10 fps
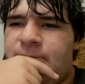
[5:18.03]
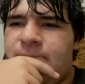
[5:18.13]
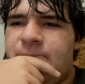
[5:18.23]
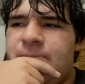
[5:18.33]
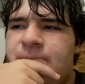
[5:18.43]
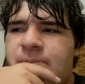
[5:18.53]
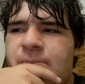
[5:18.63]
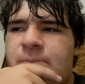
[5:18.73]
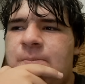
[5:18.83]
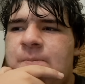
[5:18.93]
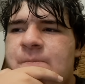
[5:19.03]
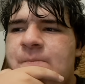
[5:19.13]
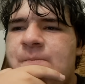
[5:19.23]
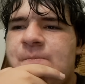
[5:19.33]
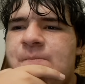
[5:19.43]

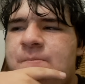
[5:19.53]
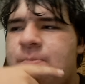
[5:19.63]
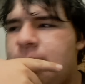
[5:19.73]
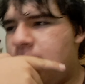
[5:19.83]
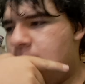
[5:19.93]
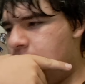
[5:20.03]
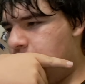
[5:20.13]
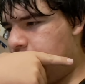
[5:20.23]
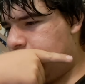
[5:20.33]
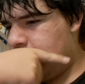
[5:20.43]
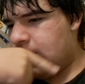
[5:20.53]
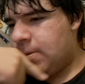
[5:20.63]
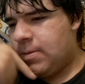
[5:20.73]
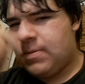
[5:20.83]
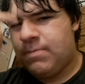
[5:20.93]

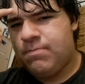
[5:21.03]
(silence)